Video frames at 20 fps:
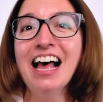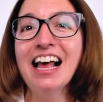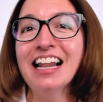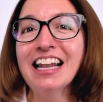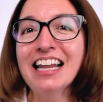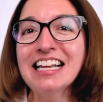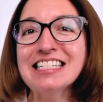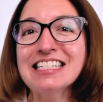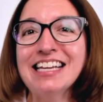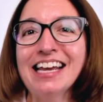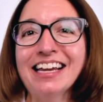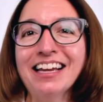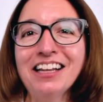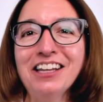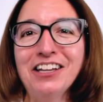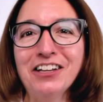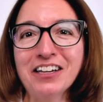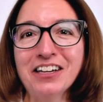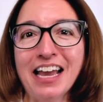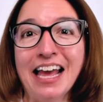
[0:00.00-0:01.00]
Let's take a
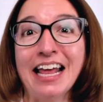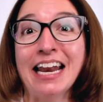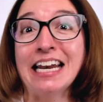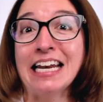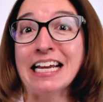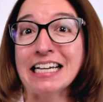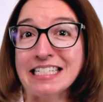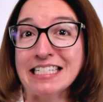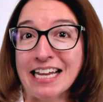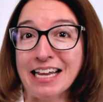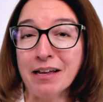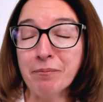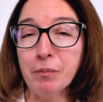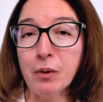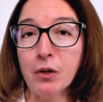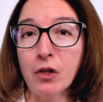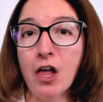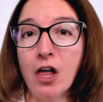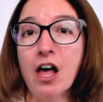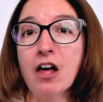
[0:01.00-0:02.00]
look at an
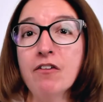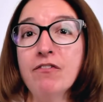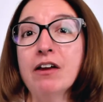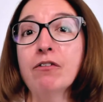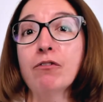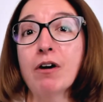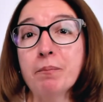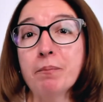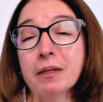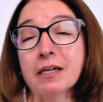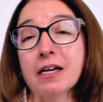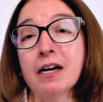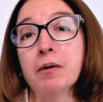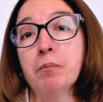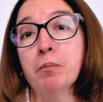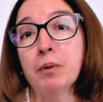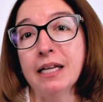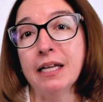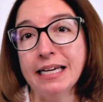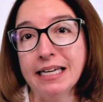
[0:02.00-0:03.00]
example of a replica
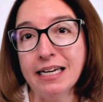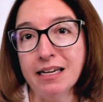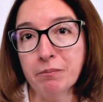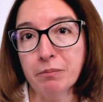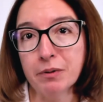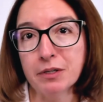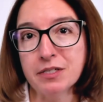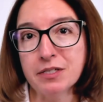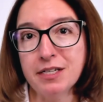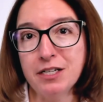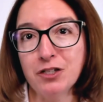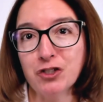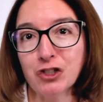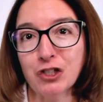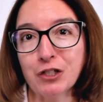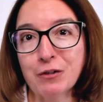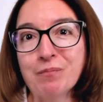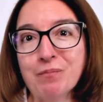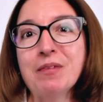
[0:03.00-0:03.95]
plating procedure.